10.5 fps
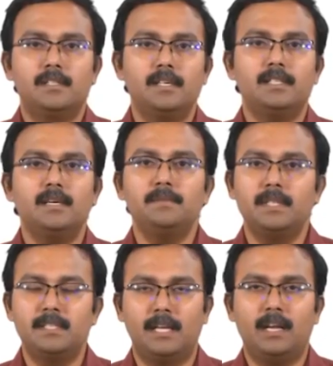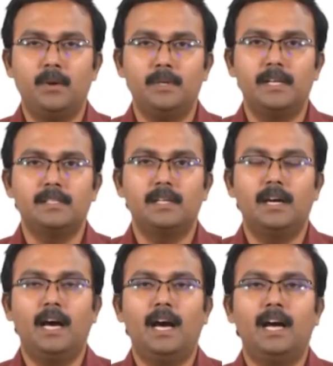Systems and surroundings
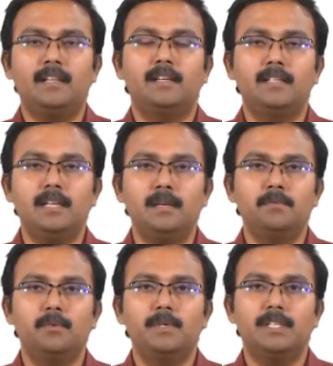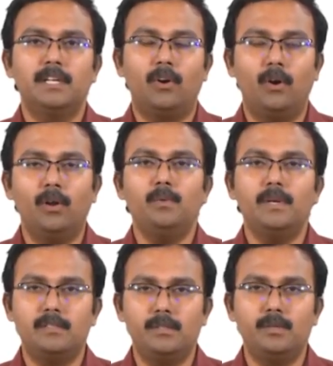are the terms which are
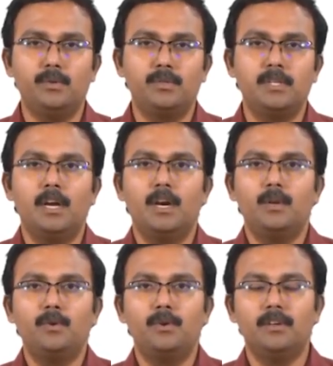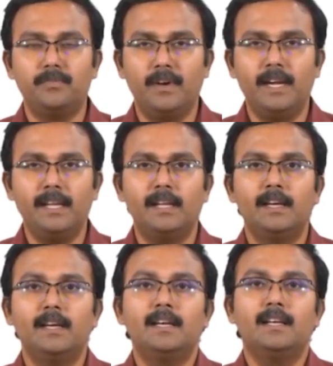always used to define
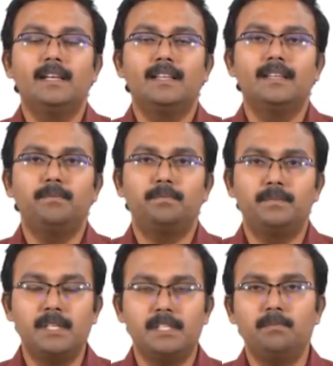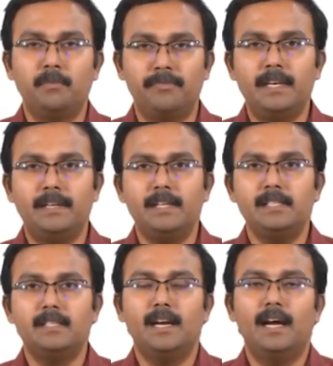the system of
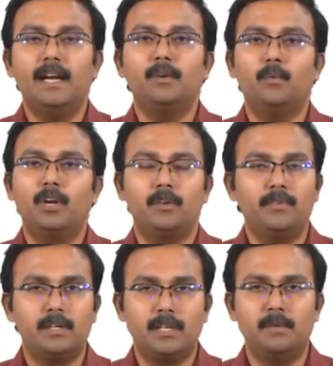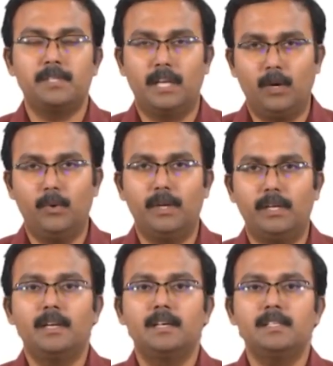interest and whatever comes around
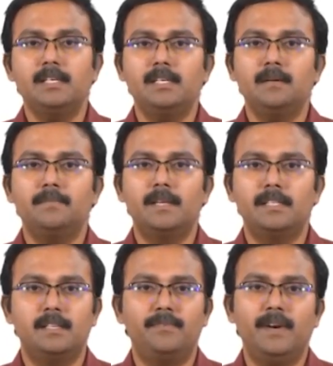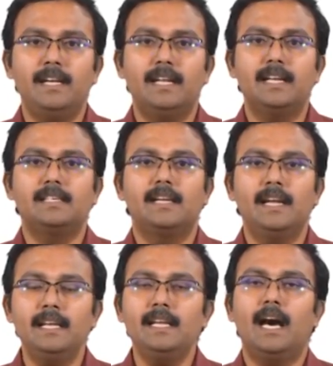it. A system is defined as
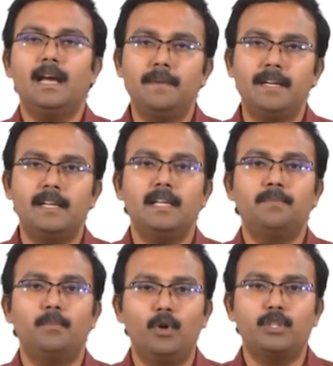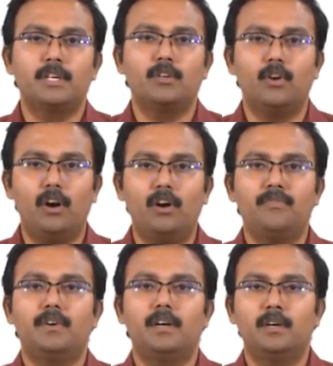any arbitrary portion
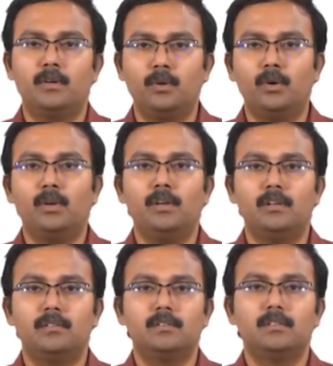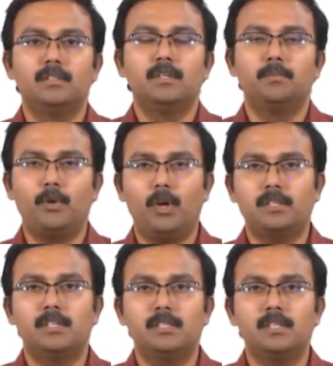of a whole
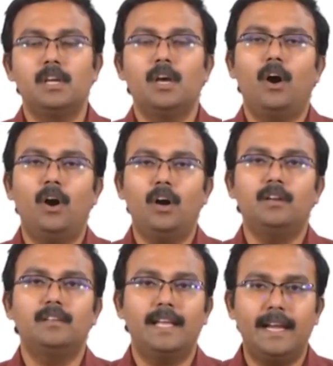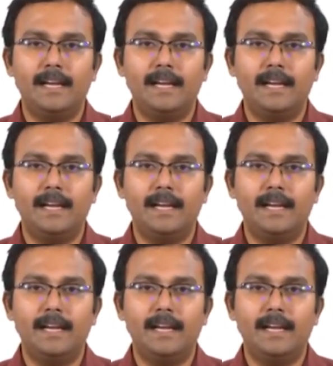process or the